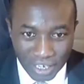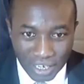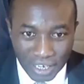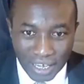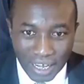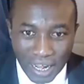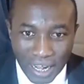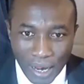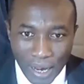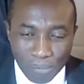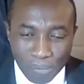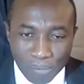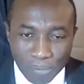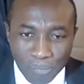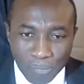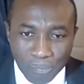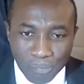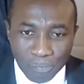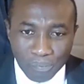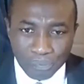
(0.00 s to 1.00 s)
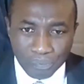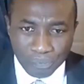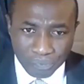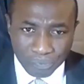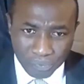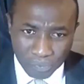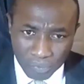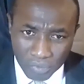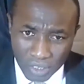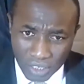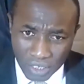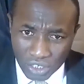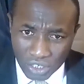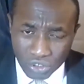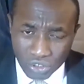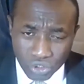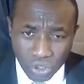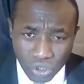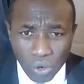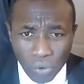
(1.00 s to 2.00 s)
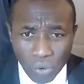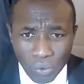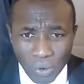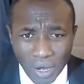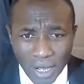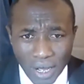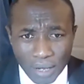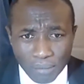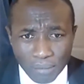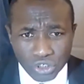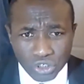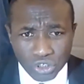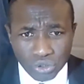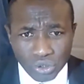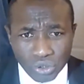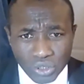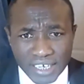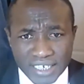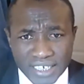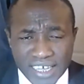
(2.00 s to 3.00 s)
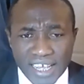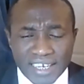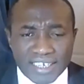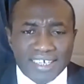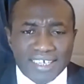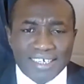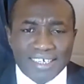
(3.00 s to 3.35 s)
Just to reiterate